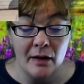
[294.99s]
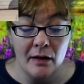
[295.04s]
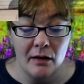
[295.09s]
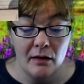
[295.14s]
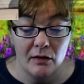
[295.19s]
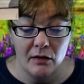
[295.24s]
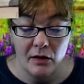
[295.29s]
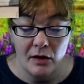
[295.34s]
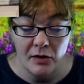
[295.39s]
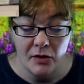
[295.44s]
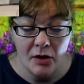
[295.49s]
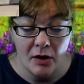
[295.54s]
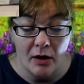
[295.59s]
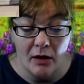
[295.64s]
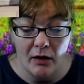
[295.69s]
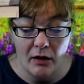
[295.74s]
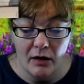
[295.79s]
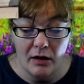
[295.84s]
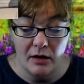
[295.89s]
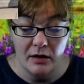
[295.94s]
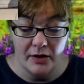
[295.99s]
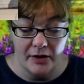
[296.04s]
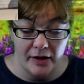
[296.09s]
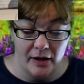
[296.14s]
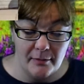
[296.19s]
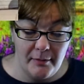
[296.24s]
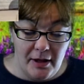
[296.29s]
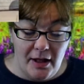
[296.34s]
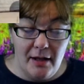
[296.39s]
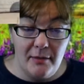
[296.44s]
there's cars
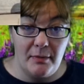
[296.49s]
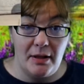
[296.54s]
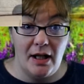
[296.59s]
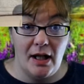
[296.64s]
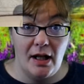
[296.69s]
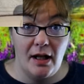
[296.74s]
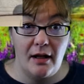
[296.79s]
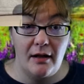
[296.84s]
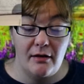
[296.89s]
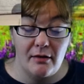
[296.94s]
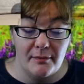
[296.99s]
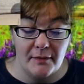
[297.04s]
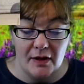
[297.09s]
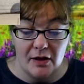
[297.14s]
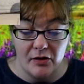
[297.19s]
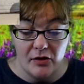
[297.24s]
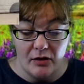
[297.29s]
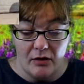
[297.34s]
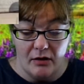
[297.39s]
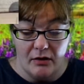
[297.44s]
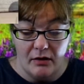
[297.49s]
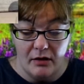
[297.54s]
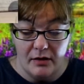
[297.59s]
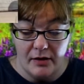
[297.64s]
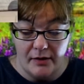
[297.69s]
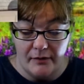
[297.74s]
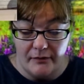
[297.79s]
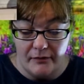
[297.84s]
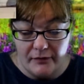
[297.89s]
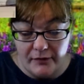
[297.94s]
coming up behind them. There's cars
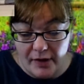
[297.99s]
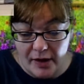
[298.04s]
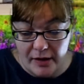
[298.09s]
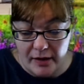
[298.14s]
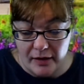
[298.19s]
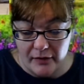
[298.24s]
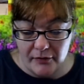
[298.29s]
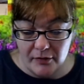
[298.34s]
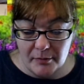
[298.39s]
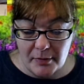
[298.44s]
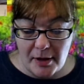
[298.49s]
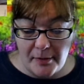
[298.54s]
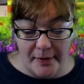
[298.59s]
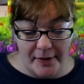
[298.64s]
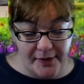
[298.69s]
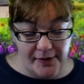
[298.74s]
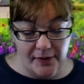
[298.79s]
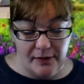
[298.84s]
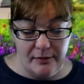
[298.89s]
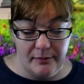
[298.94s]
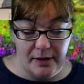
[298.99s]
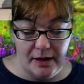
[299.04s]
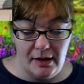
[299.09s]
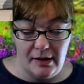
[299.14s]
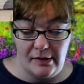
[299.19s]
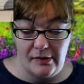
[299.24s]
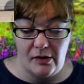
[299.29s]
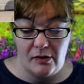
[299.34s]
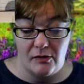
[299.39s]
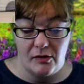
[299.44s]
in front of them, I'm assuming,
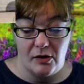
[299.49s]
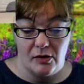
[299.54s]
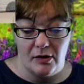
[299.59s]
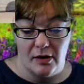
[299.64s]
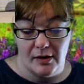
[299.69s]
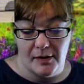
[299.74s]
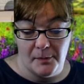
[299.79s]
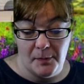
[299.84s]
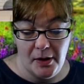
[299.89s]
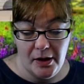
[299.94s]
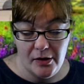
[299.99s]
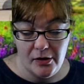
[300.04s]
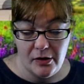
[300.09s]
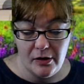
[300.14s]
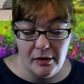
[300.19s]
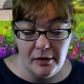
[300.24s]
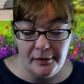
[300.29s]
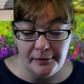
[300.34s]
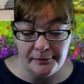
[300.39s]
because who took this picture?